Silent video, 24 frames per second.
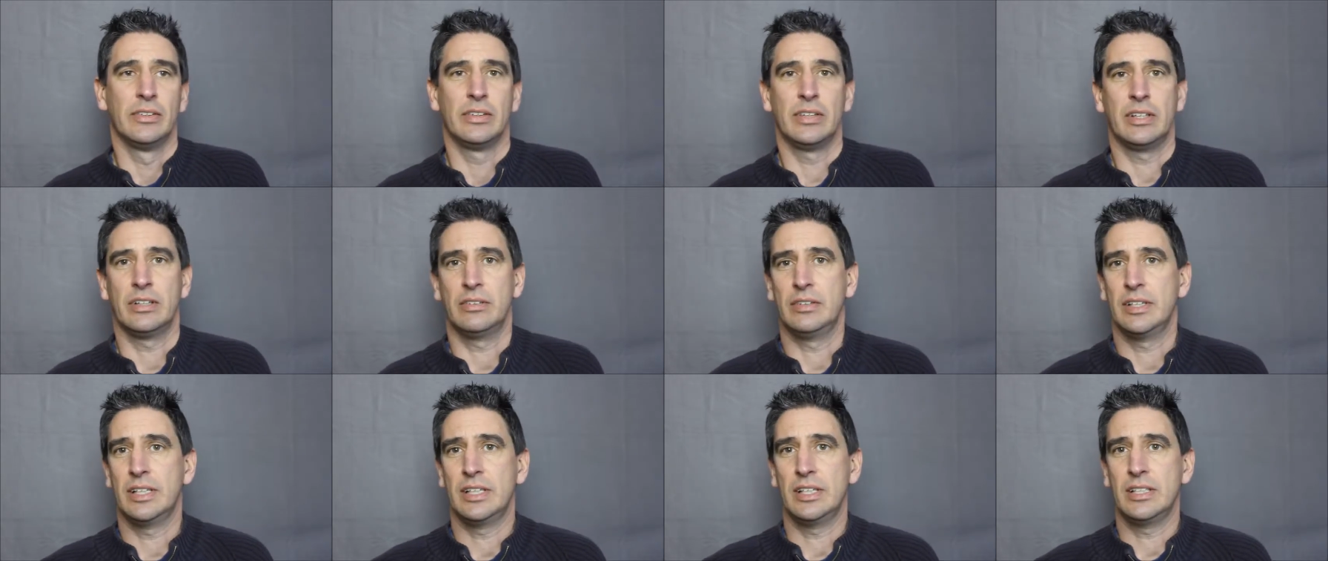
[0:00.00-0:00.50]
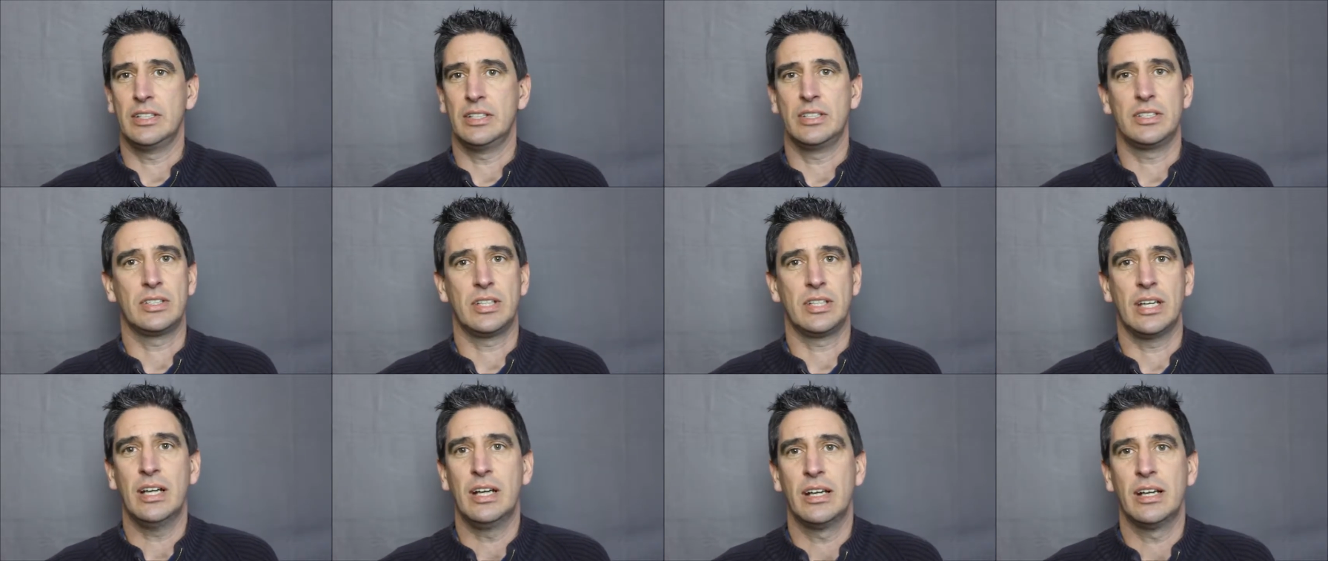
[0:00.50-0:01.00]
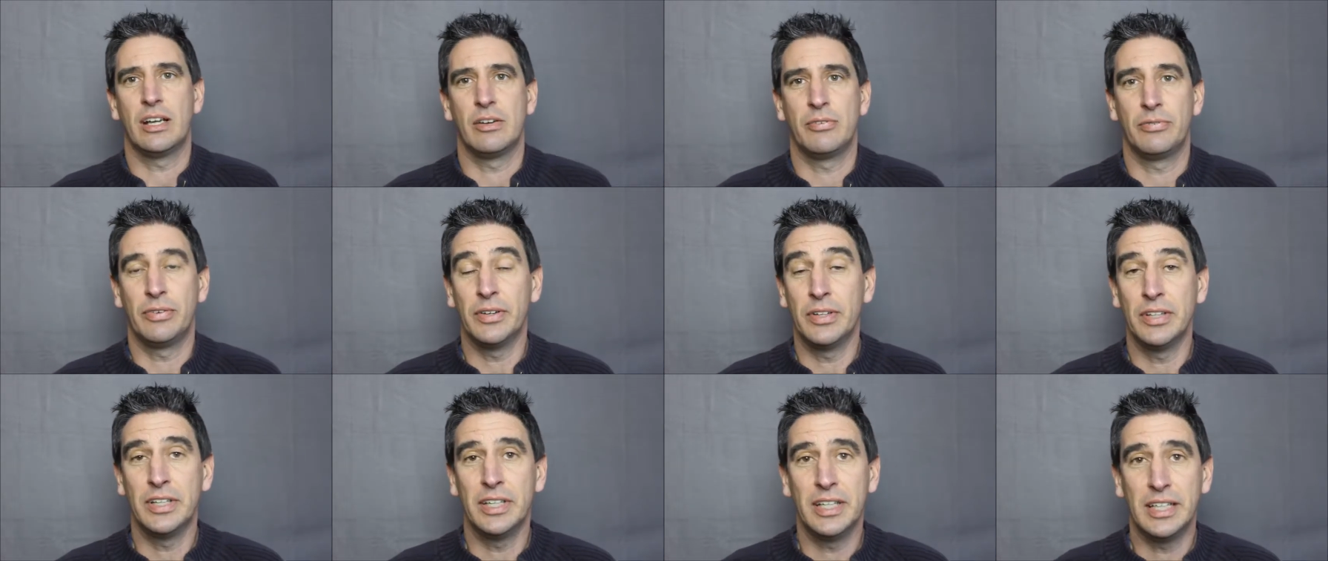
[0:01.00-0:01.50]
There is a
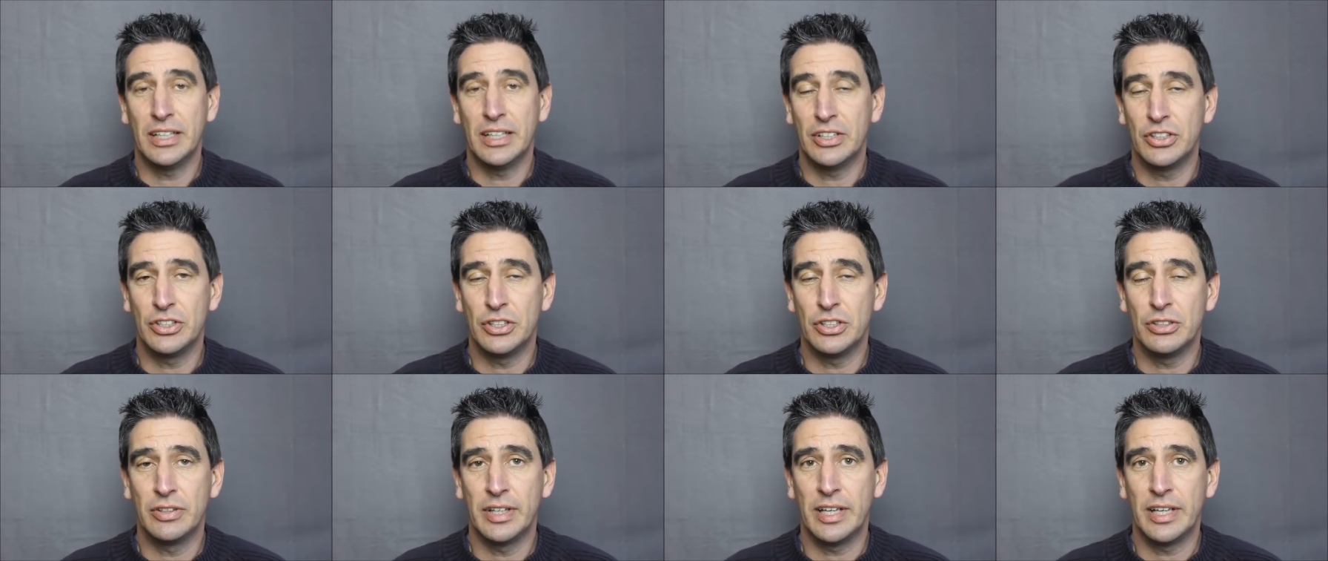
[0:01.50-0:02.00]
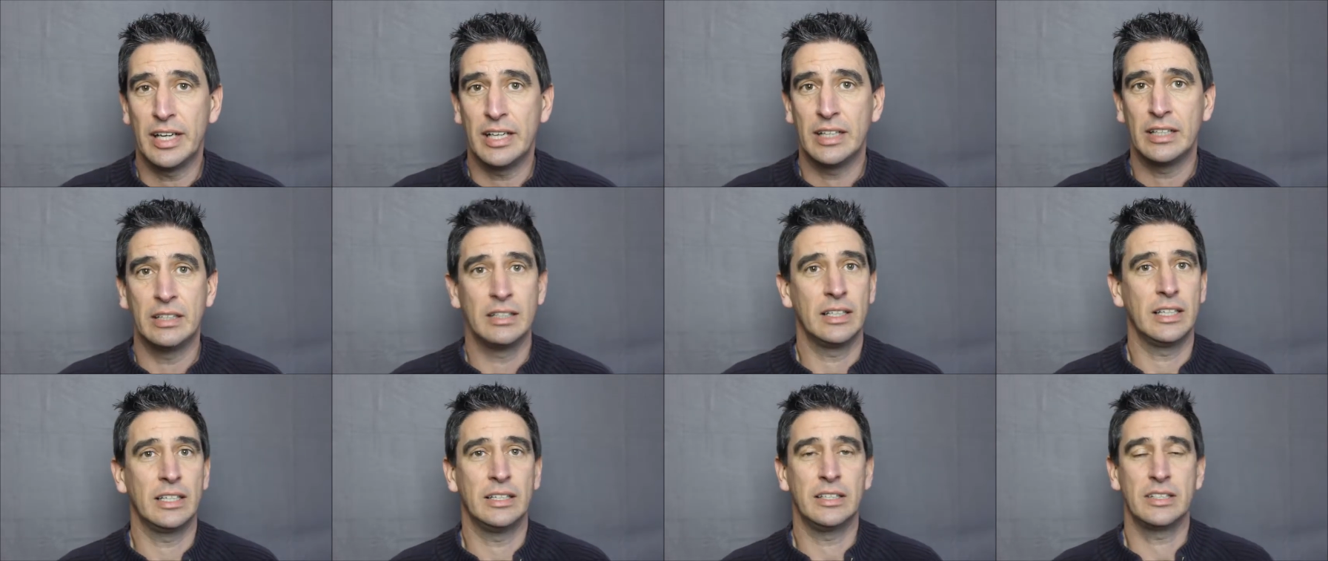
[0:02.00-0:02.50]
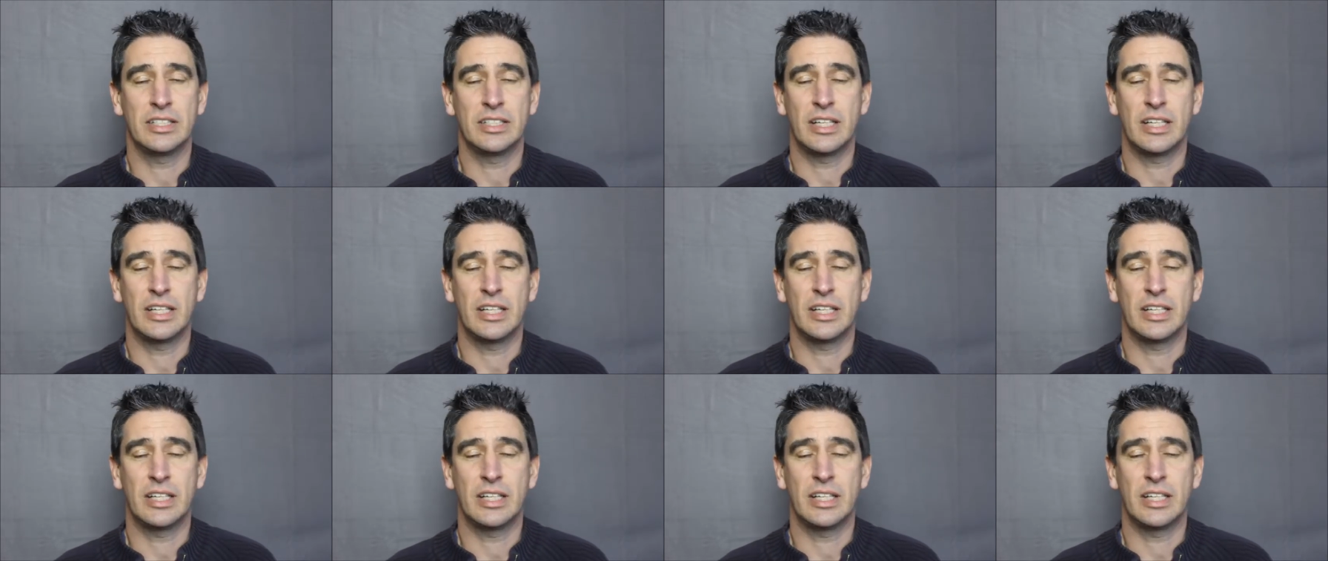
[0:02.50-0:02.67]
funding issue there in the